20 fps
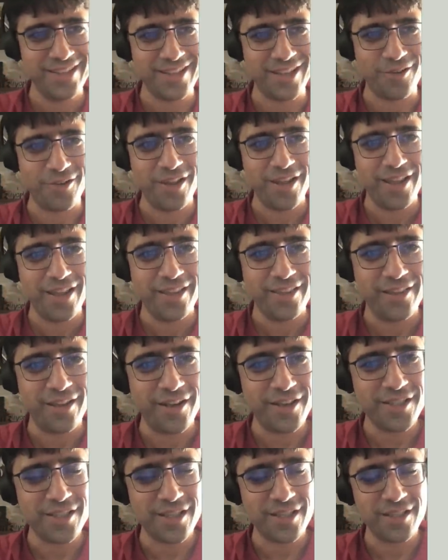So
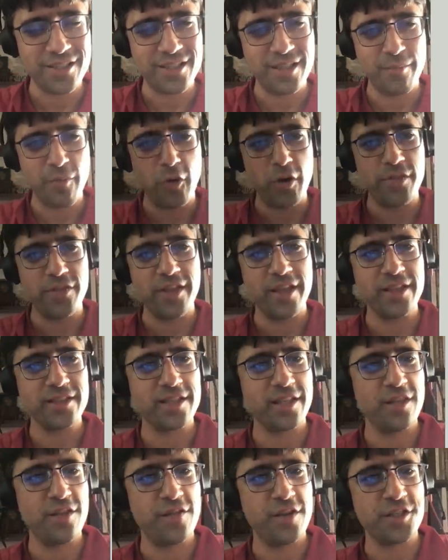there's some more
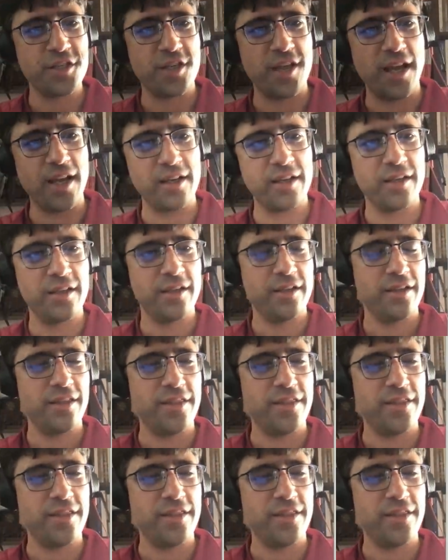things in the vision doc